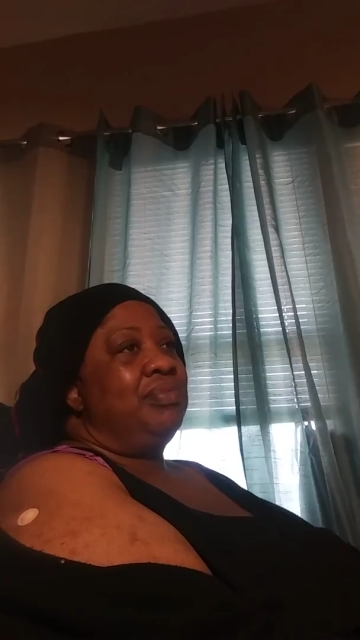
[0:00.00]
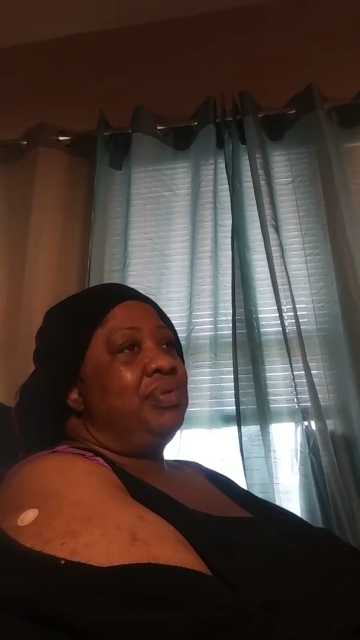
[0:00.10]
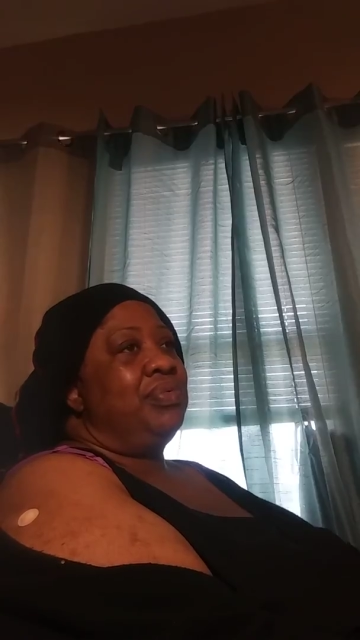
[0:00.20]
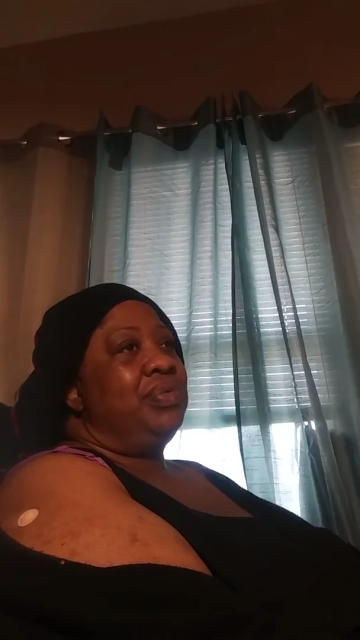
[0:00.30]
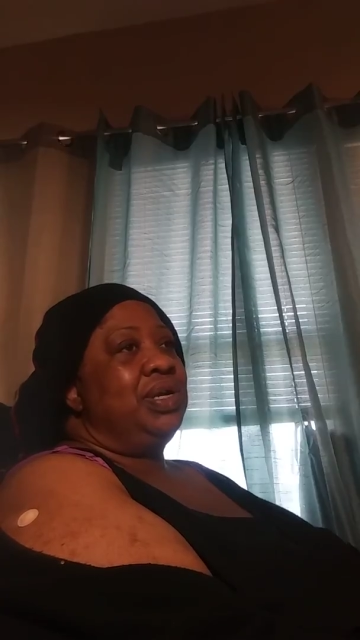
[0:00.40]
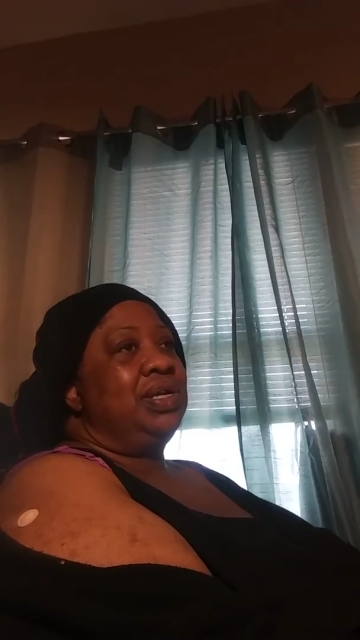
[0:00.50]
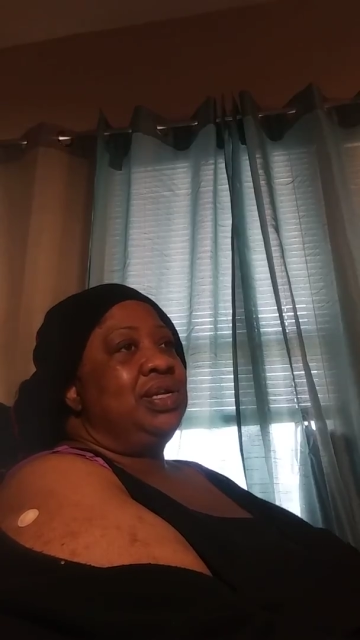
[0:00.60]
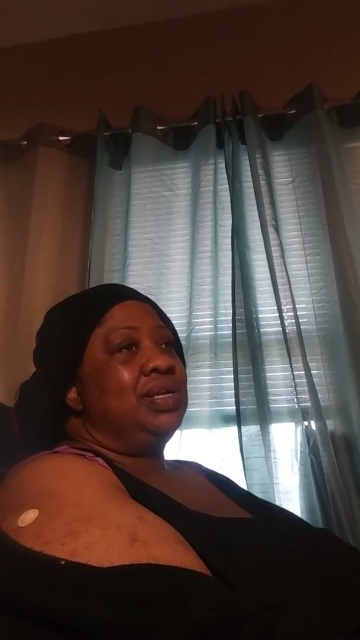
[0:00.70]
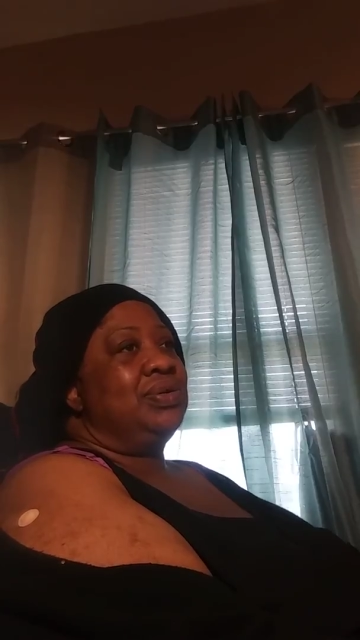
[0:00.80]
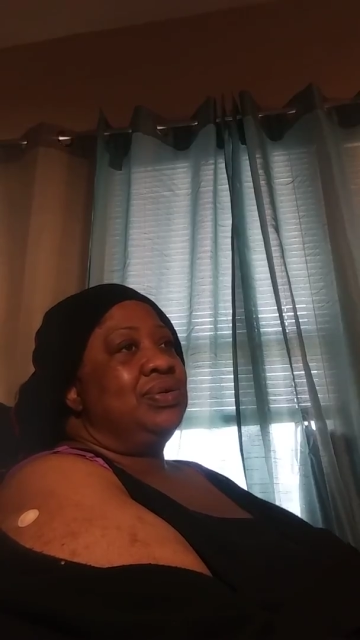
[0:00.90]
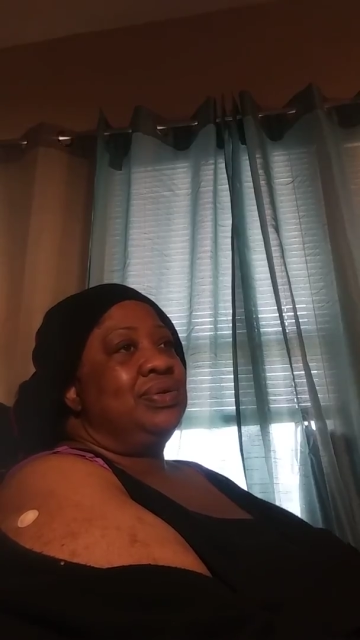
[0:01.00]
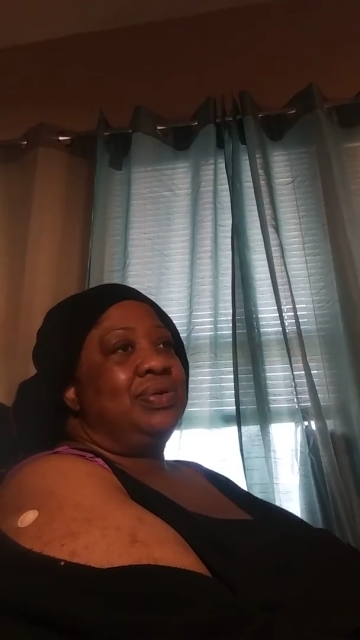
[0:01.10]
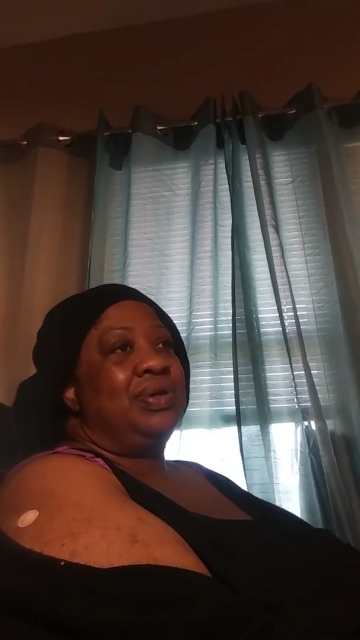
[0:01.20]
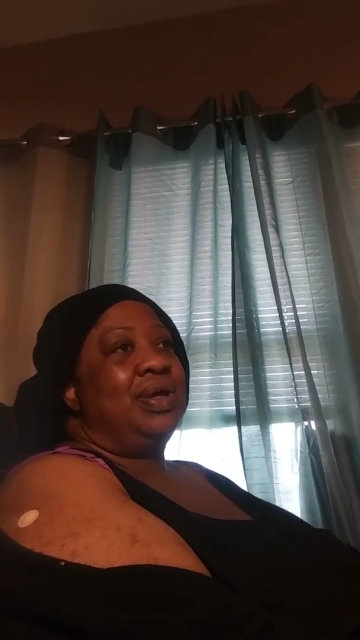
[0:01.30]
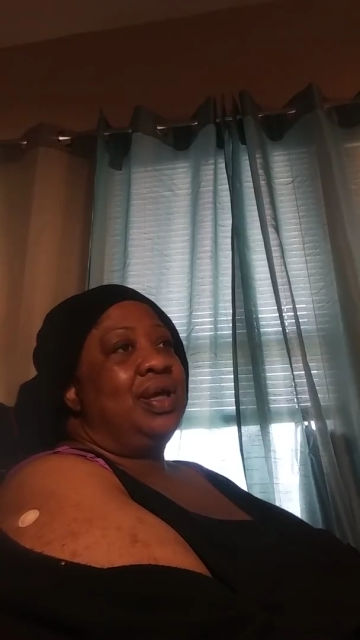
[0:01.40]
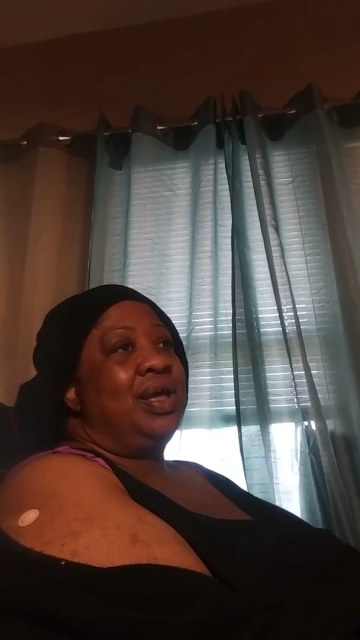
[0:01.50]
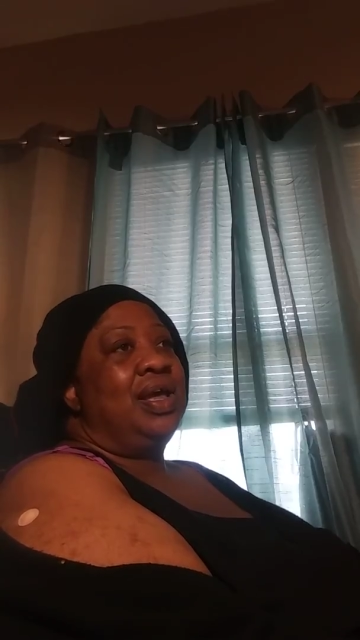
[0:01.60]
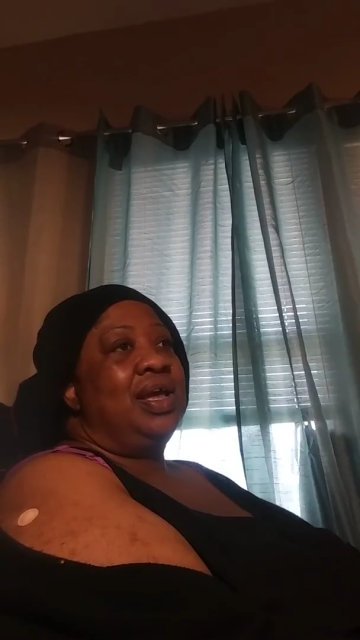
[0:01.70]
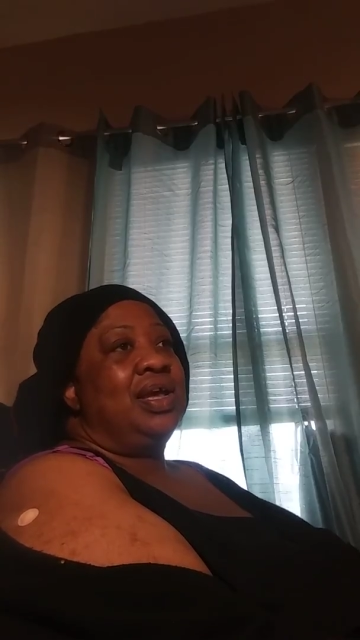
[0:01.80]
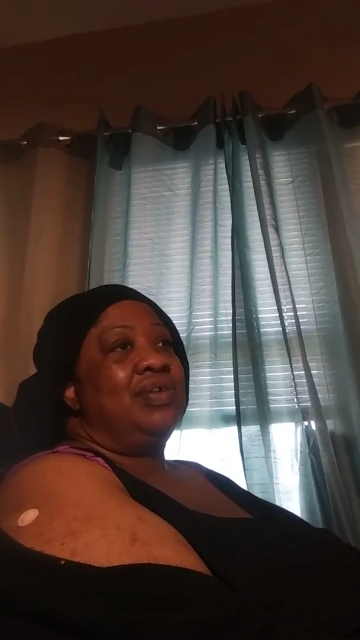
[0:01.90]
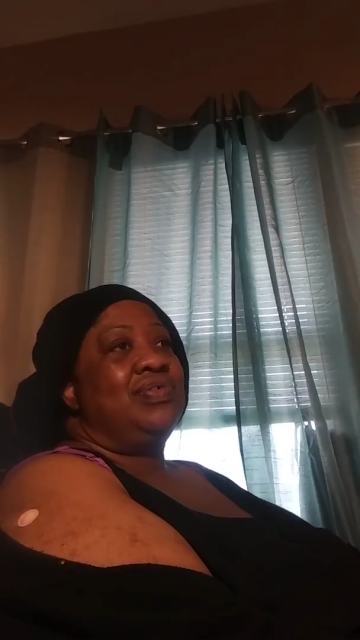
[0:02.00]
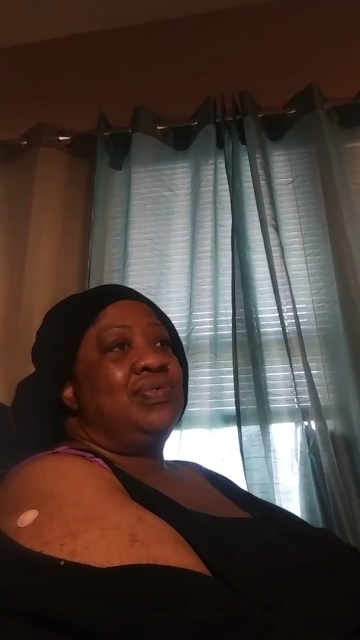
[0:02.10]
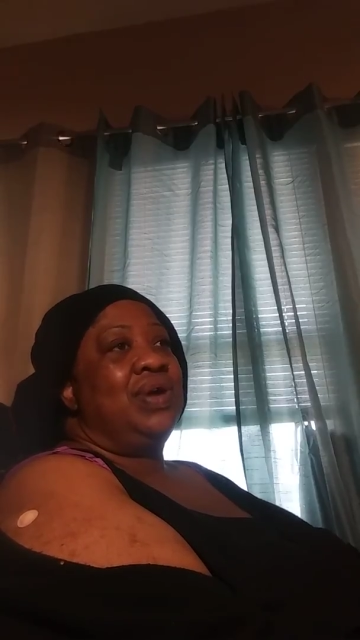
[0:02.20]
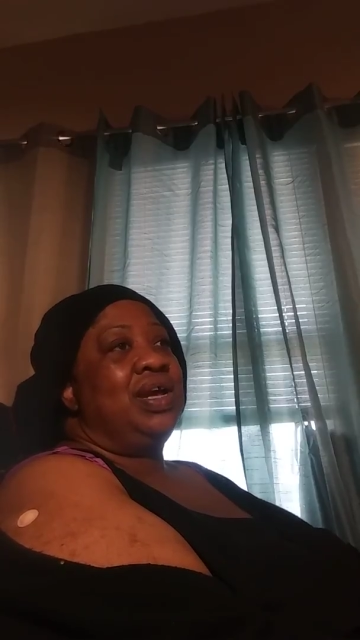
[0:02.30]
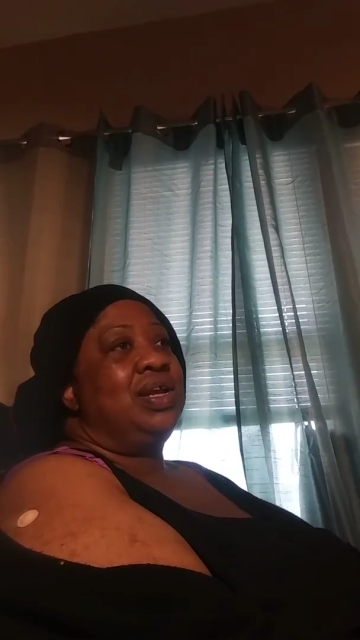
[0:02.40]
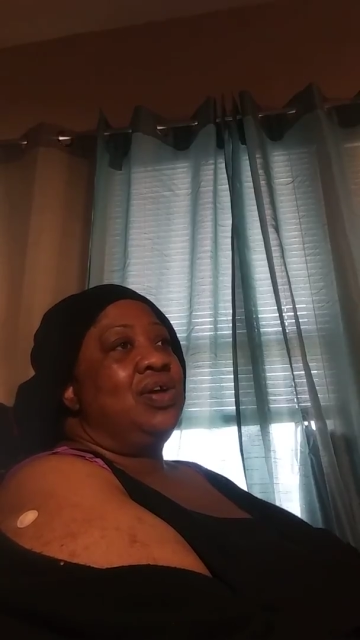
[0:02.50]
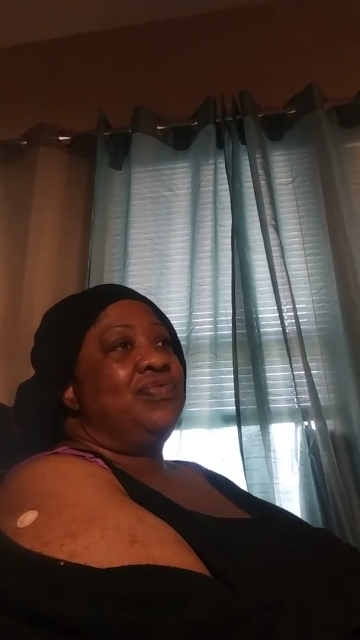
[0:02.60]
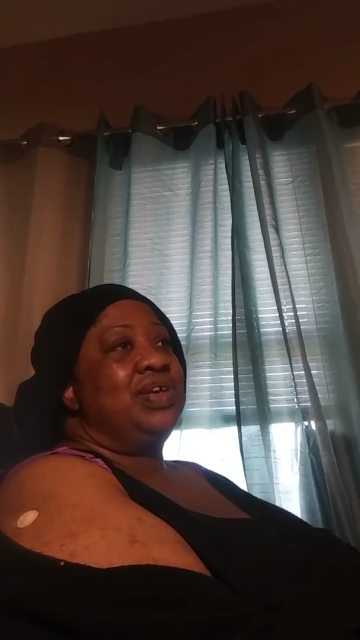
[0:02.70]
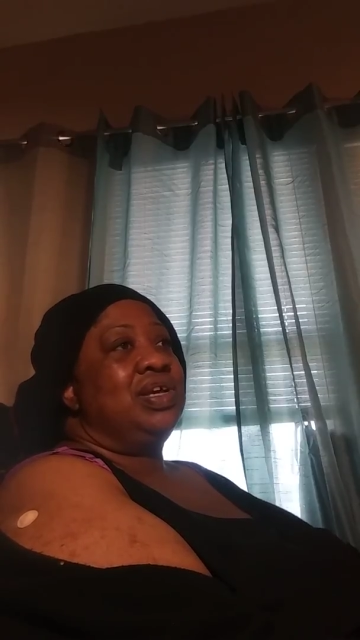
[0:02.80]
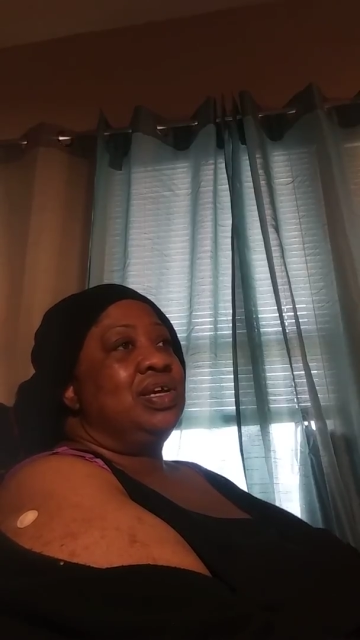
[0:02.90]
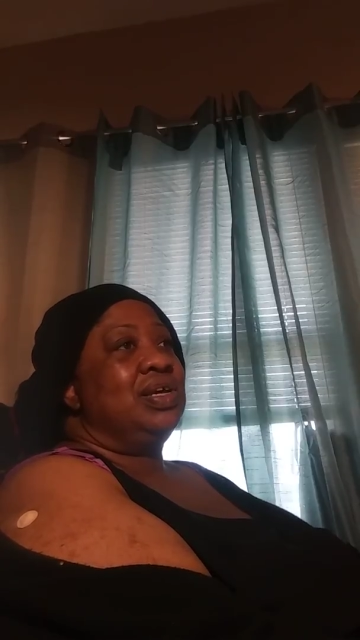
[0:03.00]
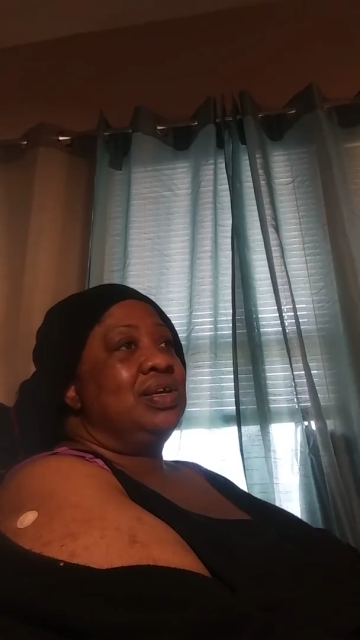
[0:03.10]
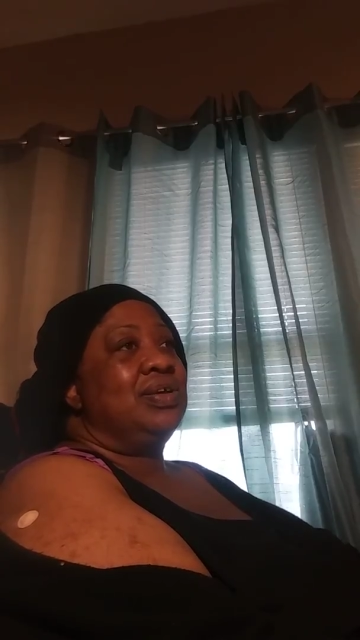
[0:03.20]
But what it do, if you ain't over here